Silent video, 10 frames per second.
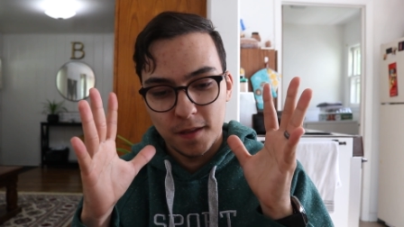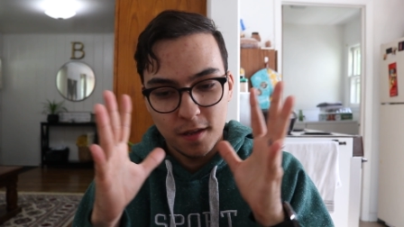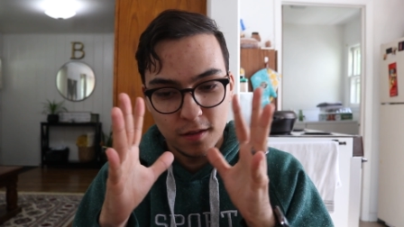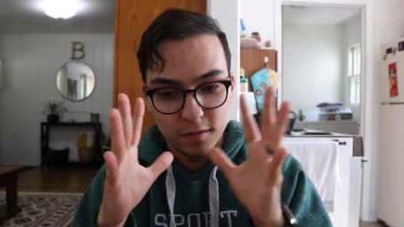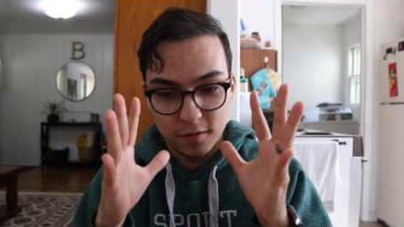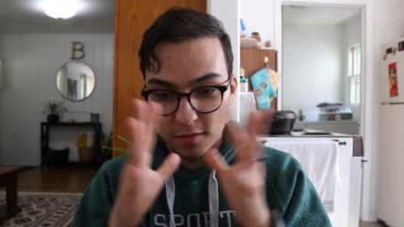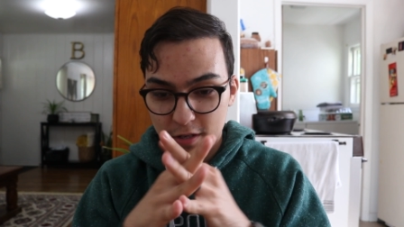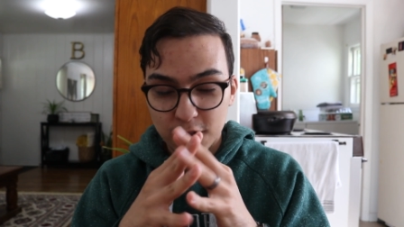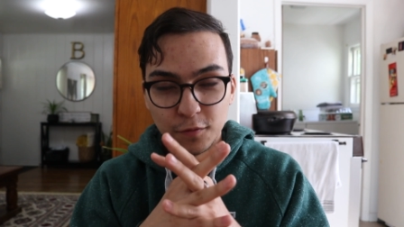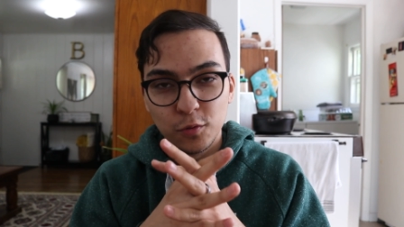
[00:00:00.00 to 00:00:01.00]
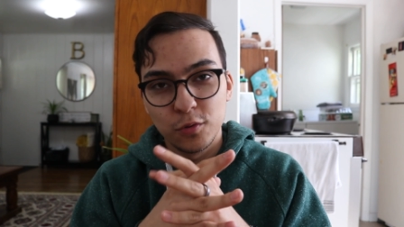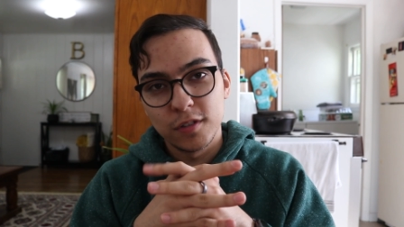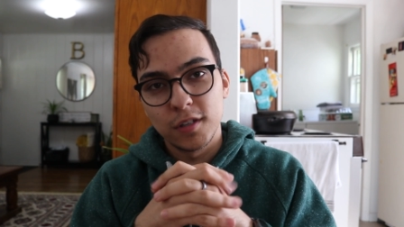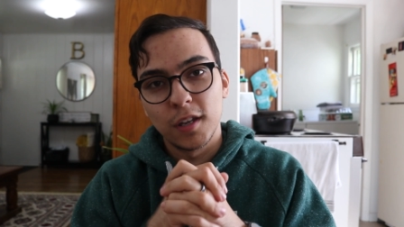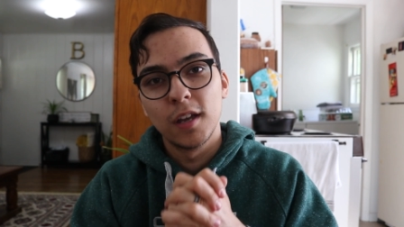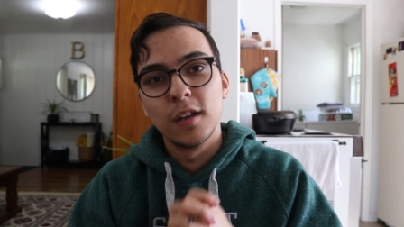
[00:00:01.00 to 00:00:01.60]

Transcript: and influencing.